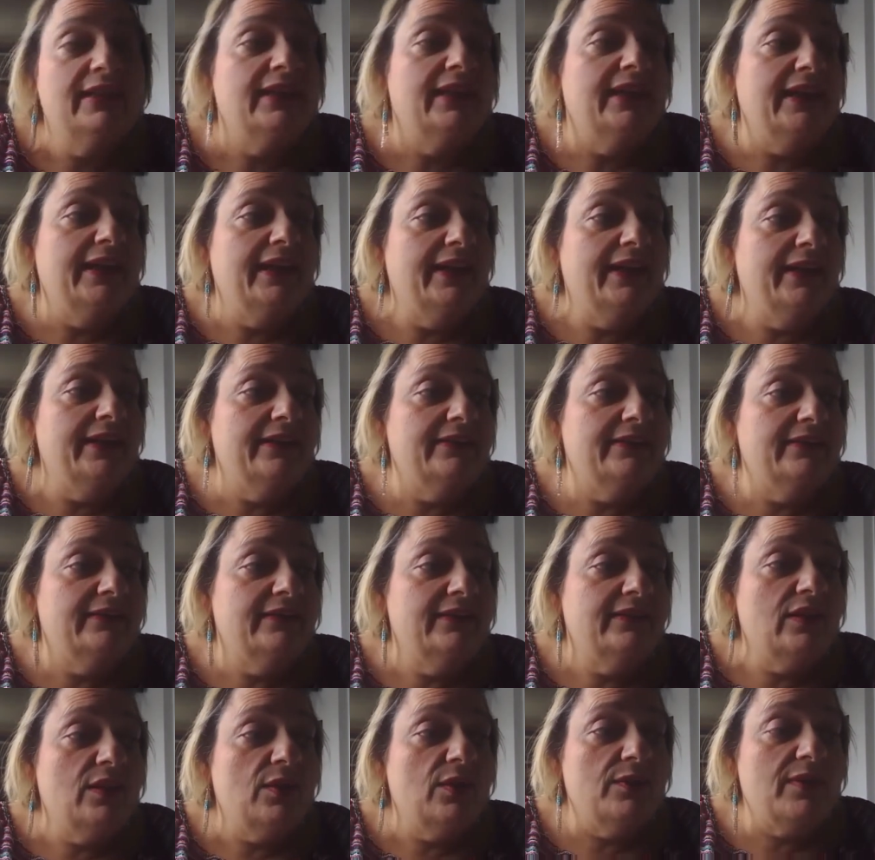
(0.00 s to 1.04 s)
And, you
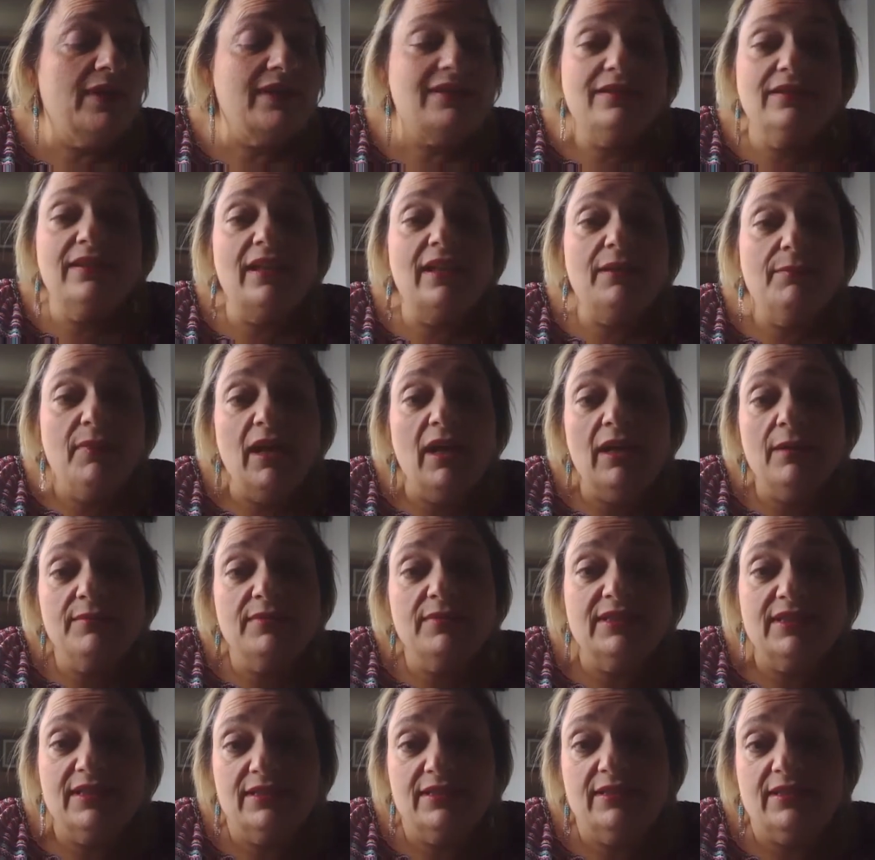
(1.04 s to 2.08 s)
know, that's a lot of moms
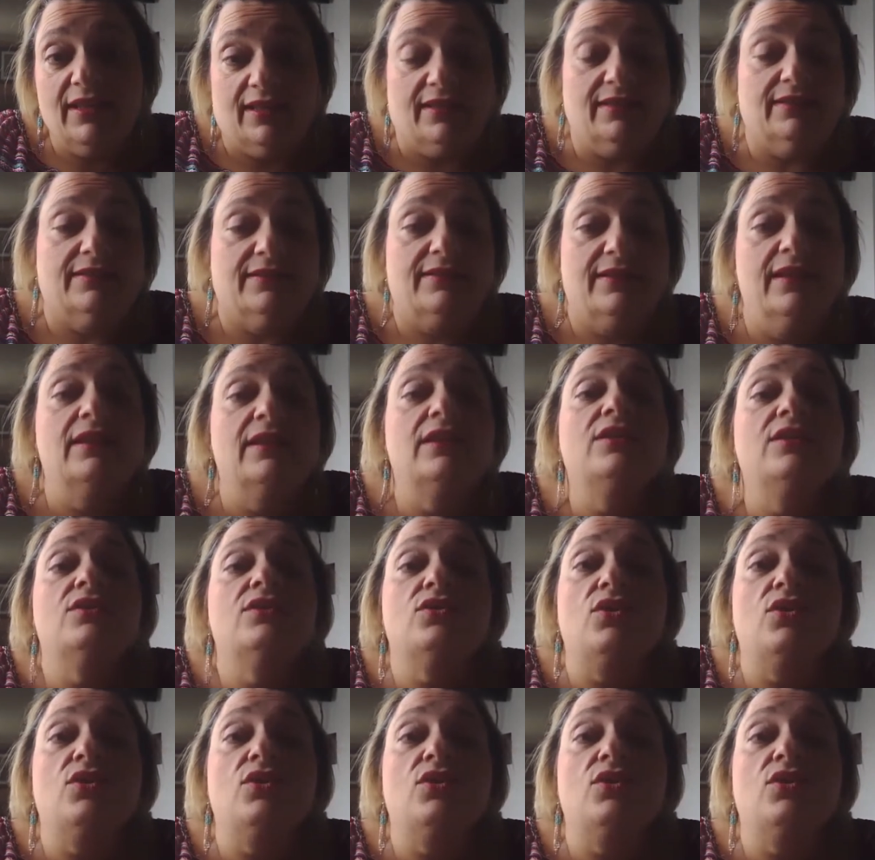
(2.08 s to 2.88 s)
these days. Mm-hmm.